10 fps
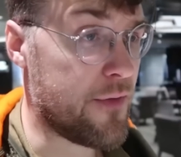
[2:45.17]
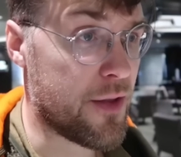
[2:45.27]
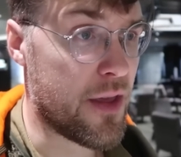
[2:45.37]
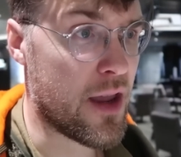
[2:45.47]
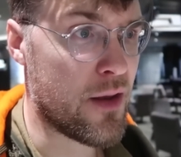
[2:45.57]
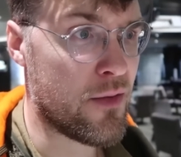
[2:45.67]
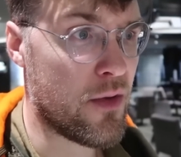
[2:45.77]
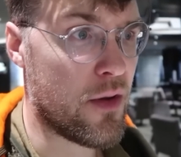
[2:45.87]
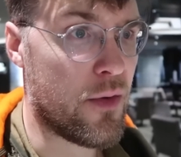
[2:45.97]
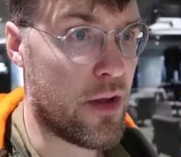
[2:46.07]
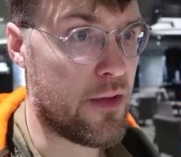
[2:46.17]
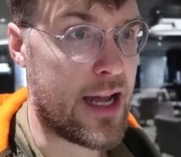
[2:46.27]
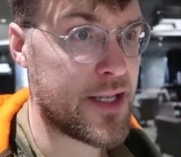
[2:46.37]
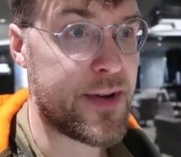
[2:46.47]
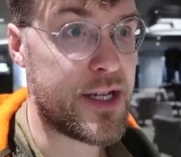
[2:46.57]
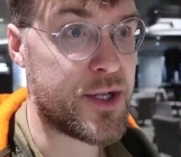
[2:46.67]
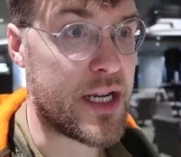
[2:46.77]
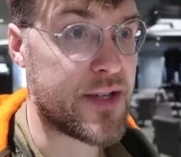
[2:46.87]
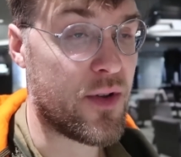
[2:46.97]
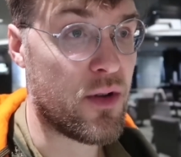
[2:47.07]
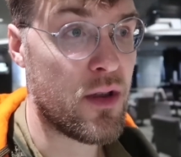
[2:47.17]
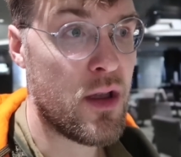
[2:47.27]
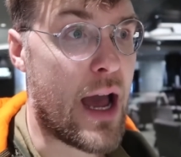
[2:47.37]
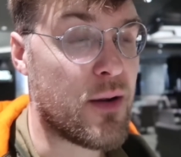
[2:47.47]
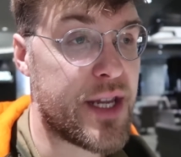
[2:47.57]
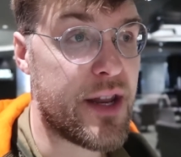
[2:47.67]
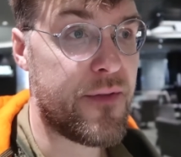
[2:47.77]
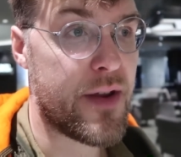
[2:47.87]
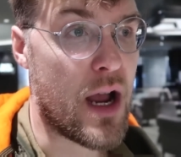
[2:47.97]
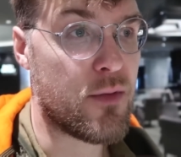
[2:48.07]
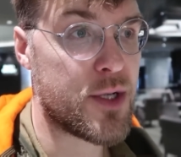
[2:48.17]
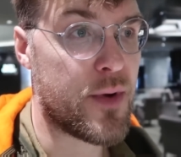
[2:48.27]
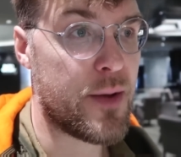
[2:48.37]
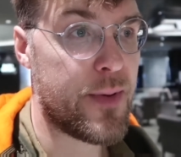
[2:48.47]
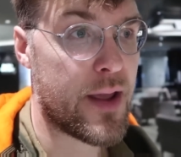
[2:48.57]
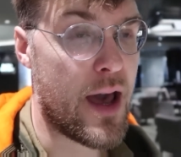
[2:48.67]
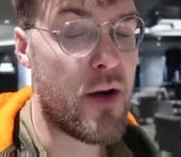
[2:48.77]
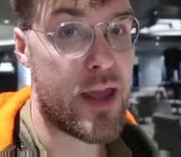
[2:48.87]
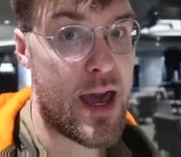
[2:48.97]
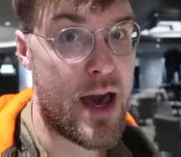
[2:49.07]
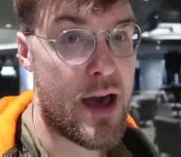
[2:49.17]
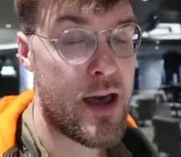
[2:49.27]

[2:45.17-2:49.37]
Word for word: if you're thinking, well, that's pretty stressful, how is he gonna figure out which one to pick out? Yeah,